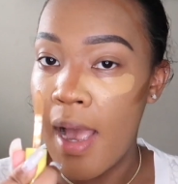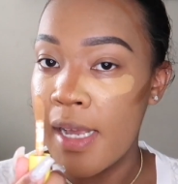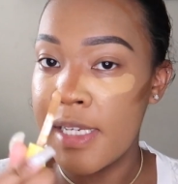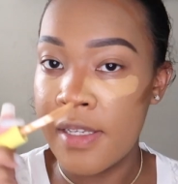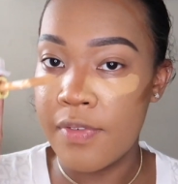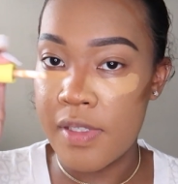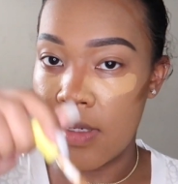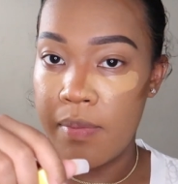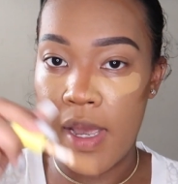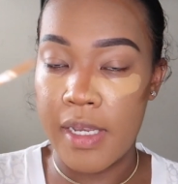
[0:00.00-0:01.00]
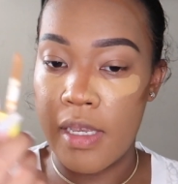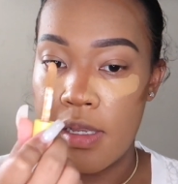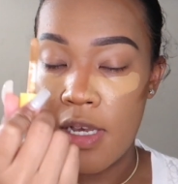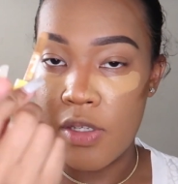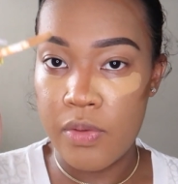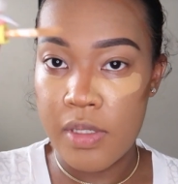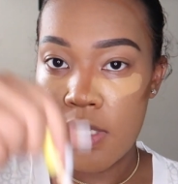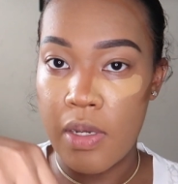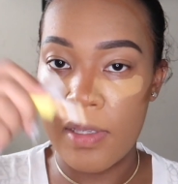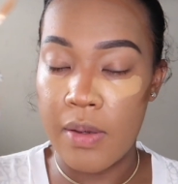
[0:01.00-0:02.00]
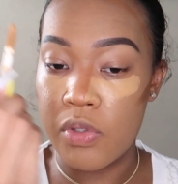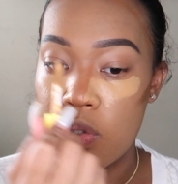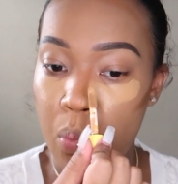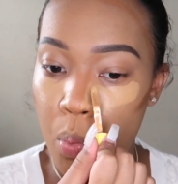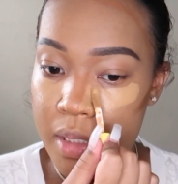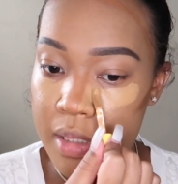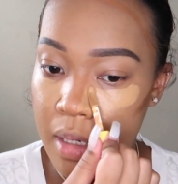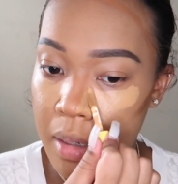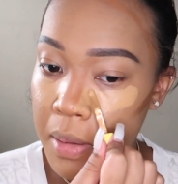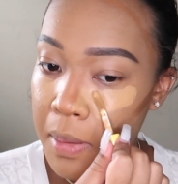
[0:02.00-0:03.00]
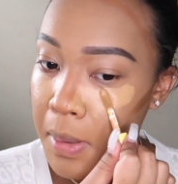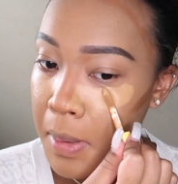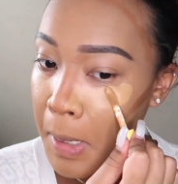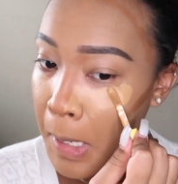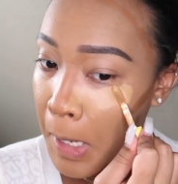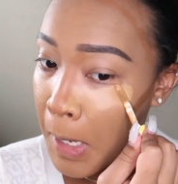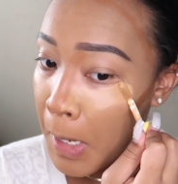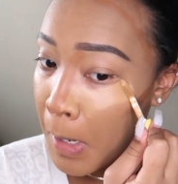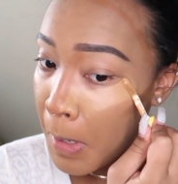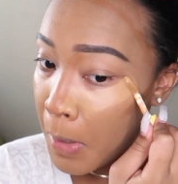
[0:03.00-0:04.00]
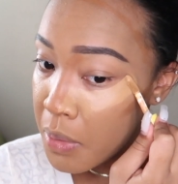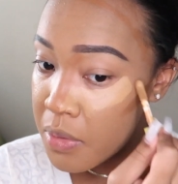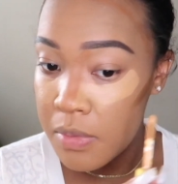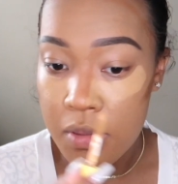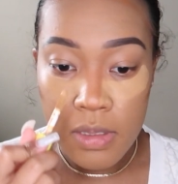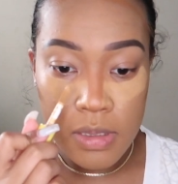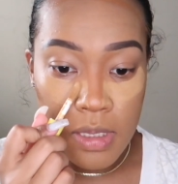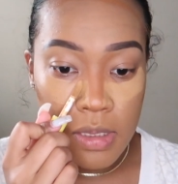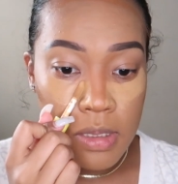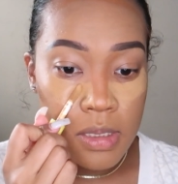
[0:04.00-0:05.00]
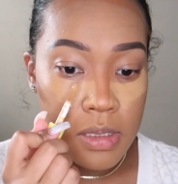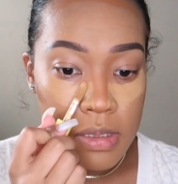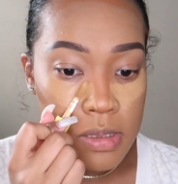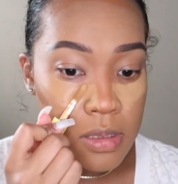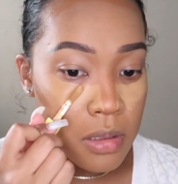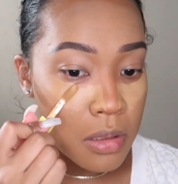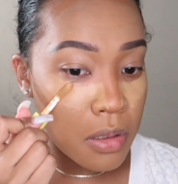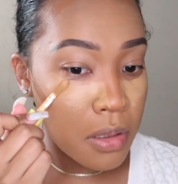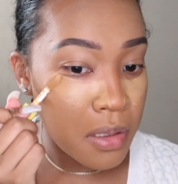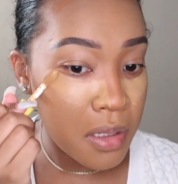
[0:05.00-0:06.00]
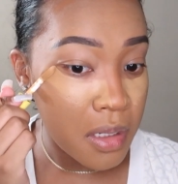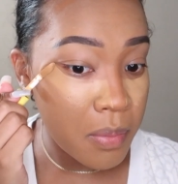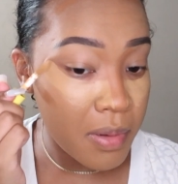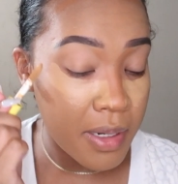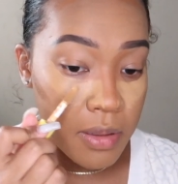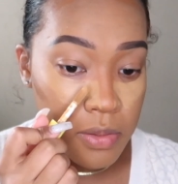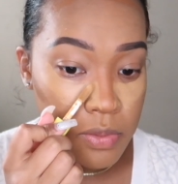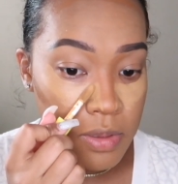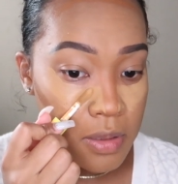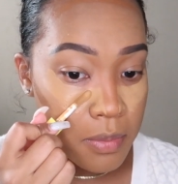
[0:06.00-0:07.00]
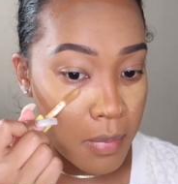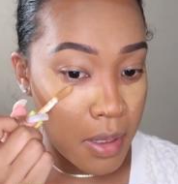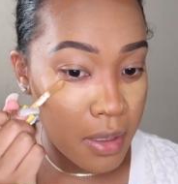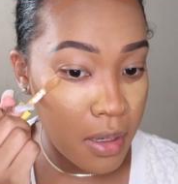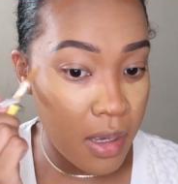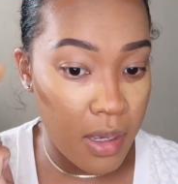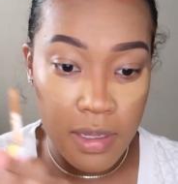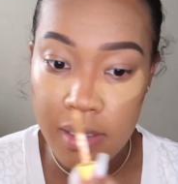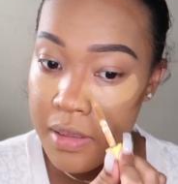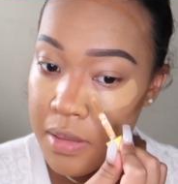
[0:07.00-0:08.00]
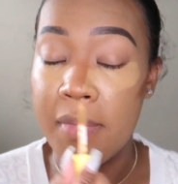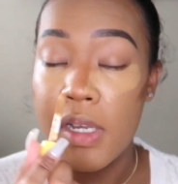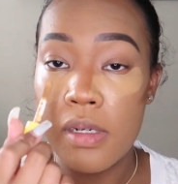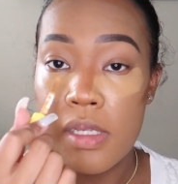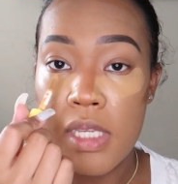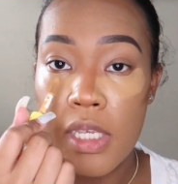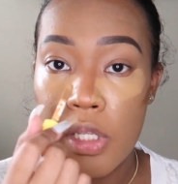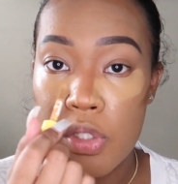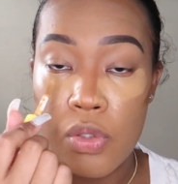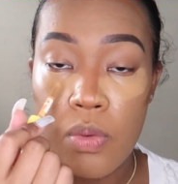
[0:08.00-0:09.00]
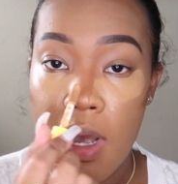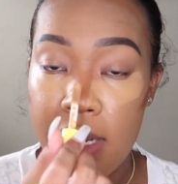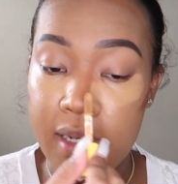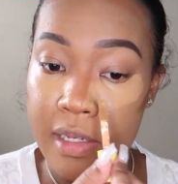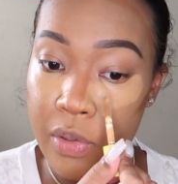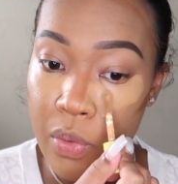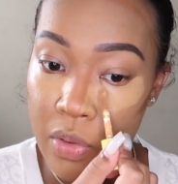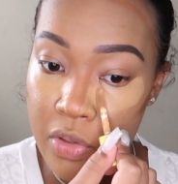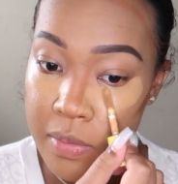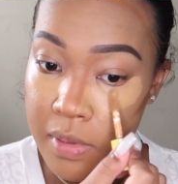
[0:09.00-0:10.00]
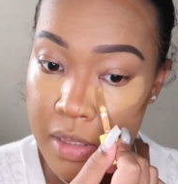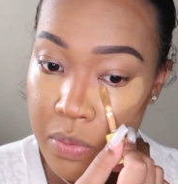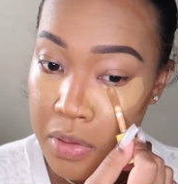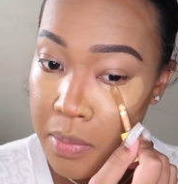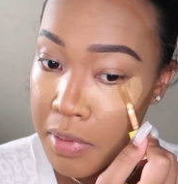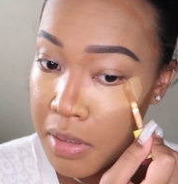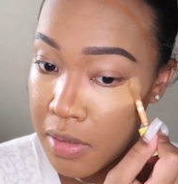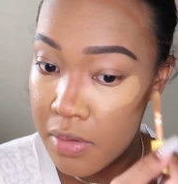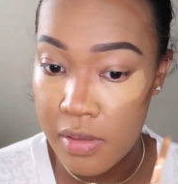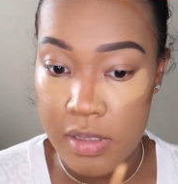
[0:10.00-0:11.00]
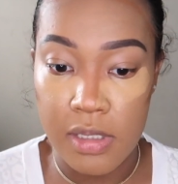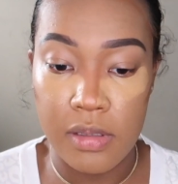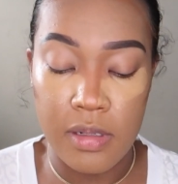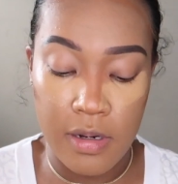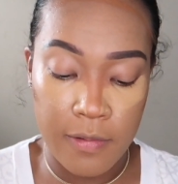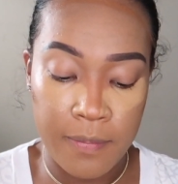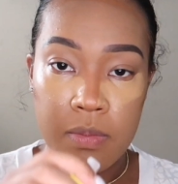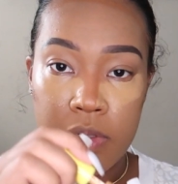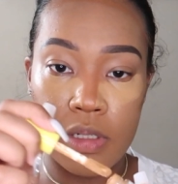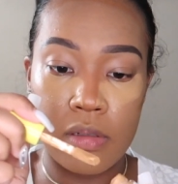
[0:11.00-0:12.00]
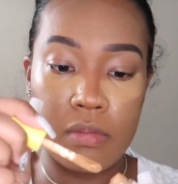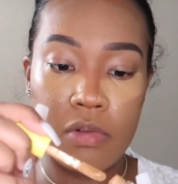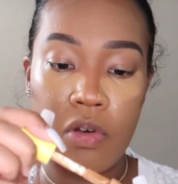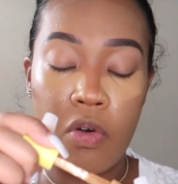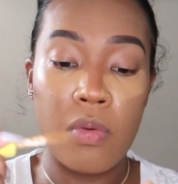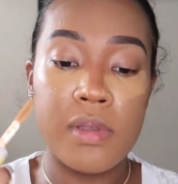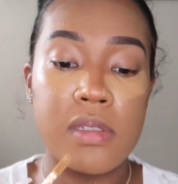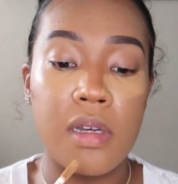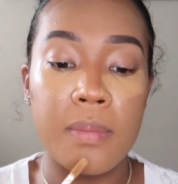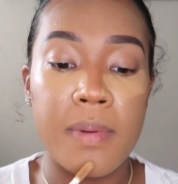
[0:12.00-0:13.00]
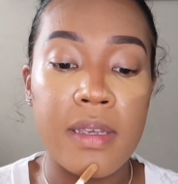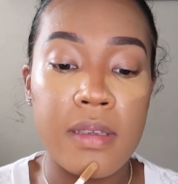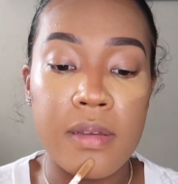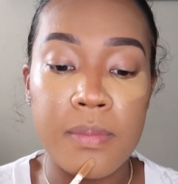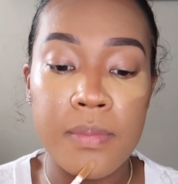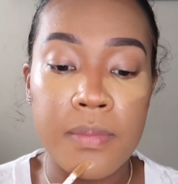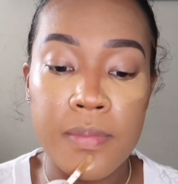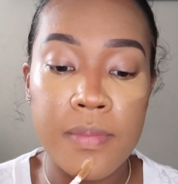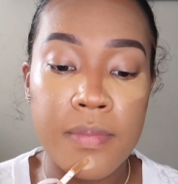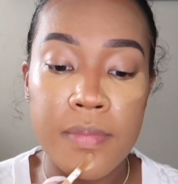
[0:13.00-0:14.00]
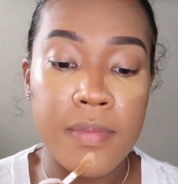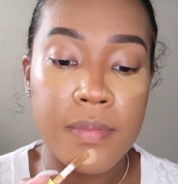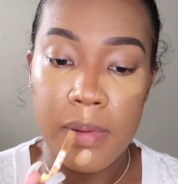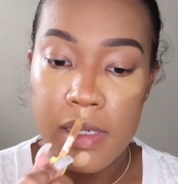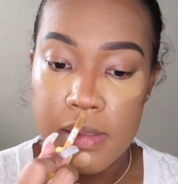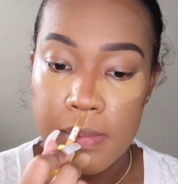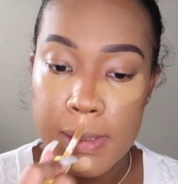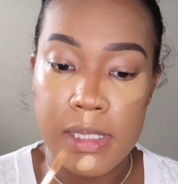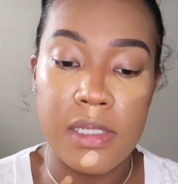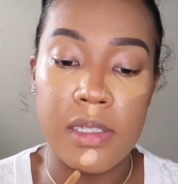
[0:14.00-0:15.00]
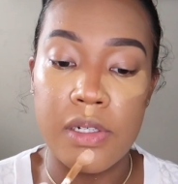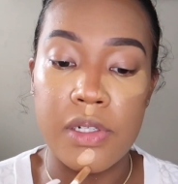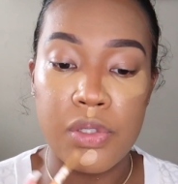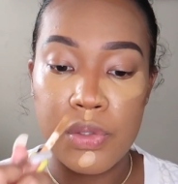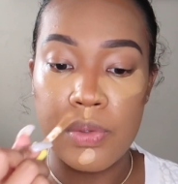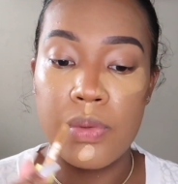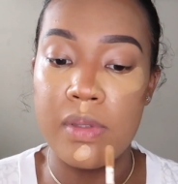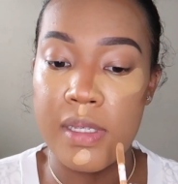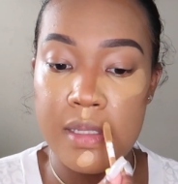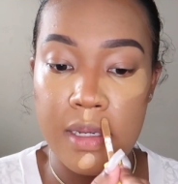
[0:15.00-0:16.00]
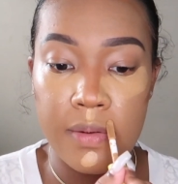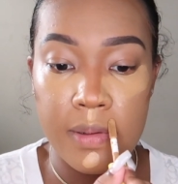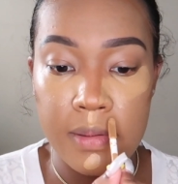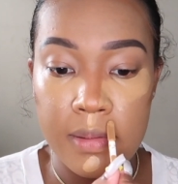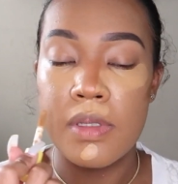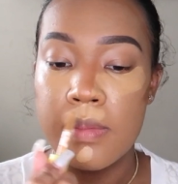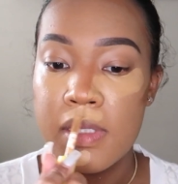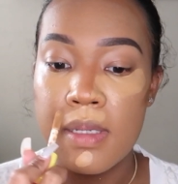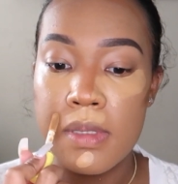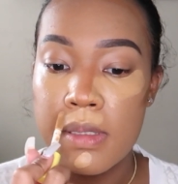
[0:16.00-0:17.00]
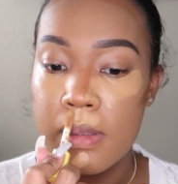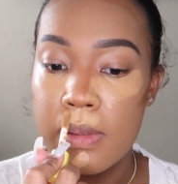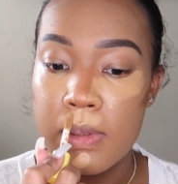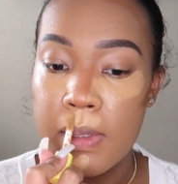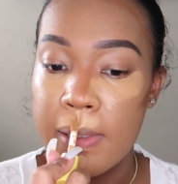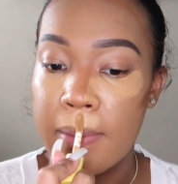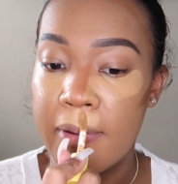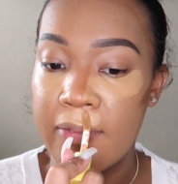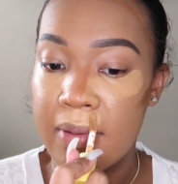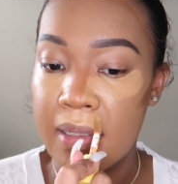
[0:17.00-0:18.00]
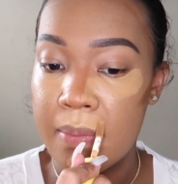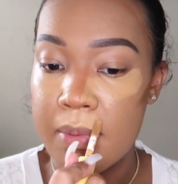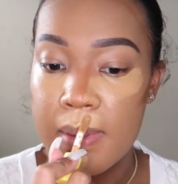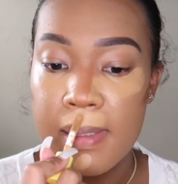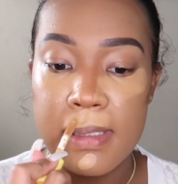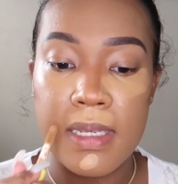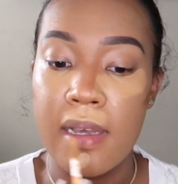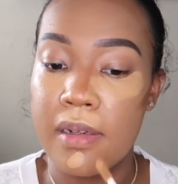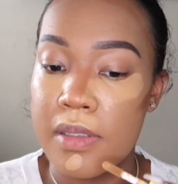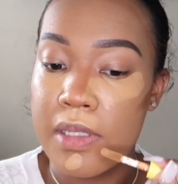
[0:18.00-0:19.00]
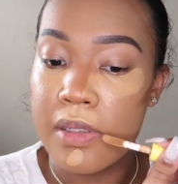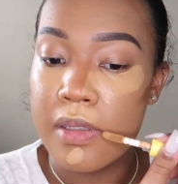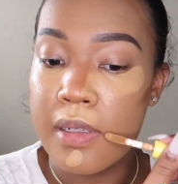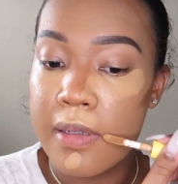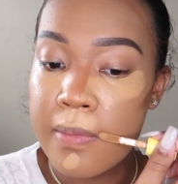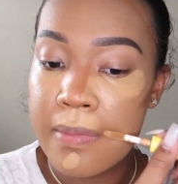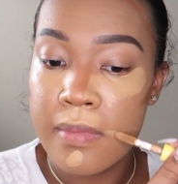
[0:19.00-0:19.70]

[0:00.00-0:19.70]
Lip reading: I didn't even dip back in. As you can tell, that was just one dunk. So I'm just going to take the concealer and apply it underneath my eyes. I'm not going to take it too high in the inner corners because we're going to put another concealer there. So I'm going to go and dunk back in, apply some concealer to these areas. Sometimes it's a little dark above the lip, so I like to add concealer there.